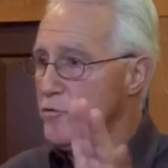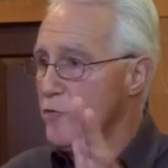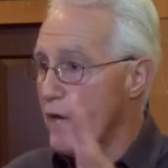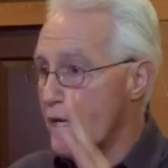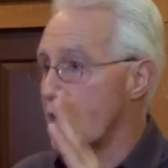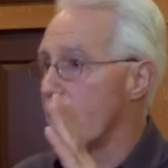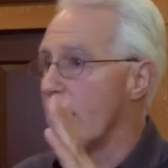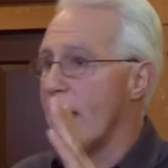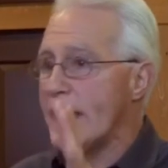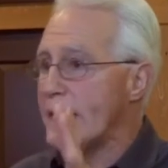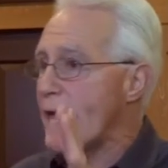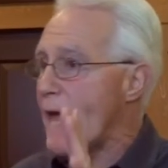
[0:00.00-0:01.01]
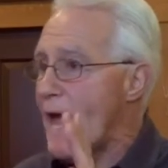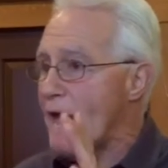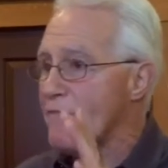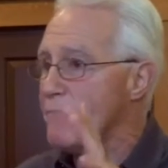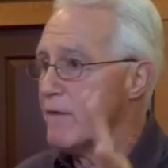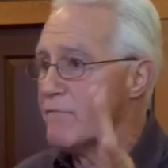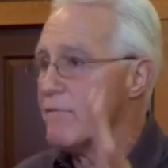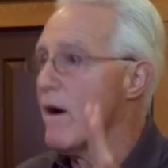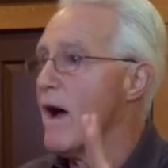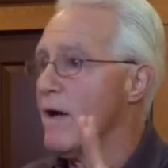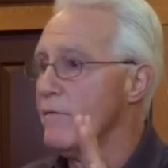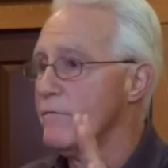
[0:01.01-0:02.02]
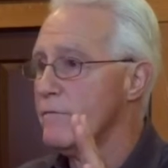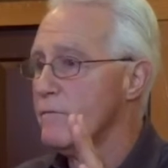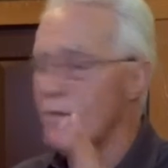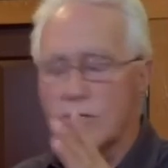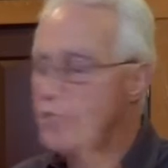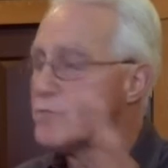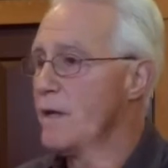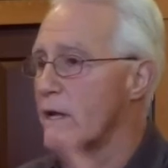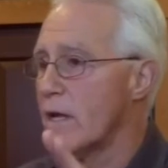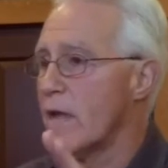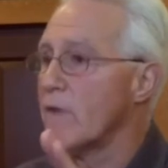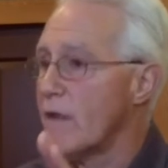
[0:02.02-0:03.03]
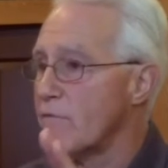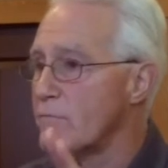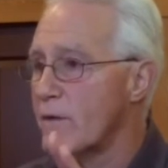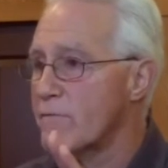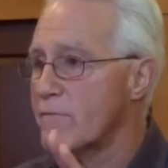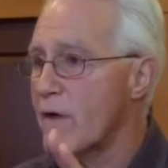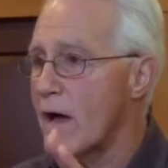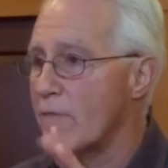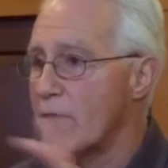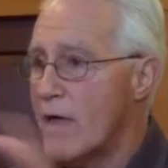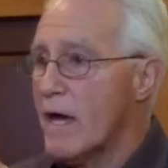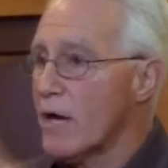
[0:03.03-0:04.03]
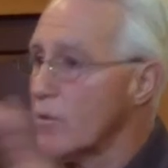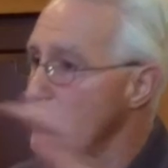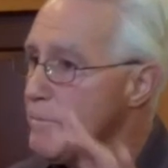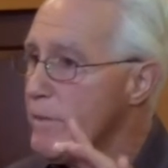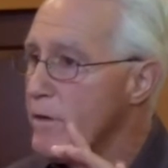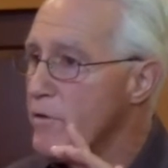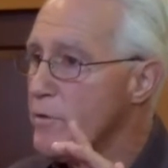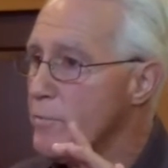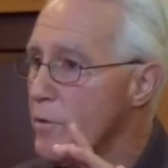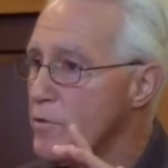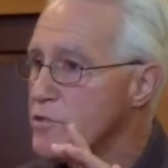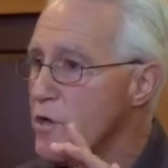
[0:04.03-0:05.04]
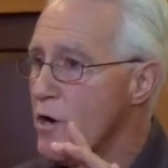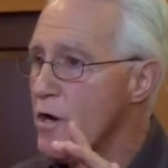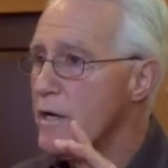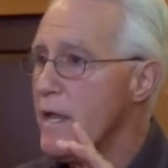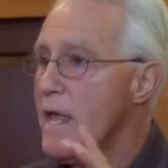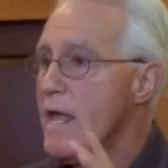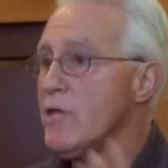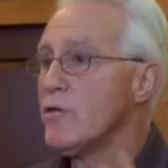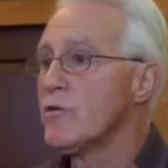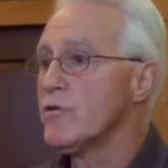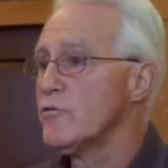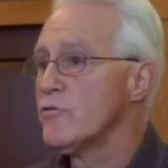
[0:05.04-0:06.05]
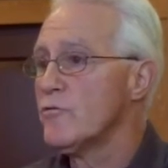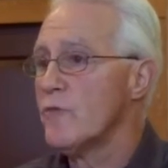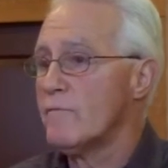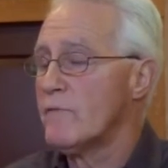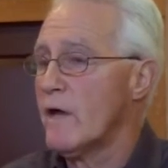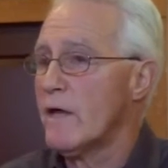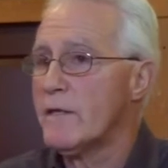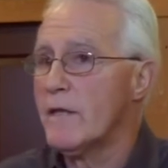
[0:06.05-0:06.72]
like a eight and a half by five. Yeah. Excuse me, eleven by five. A little bit bigger than a postcard. Yeah. You can do. I've done.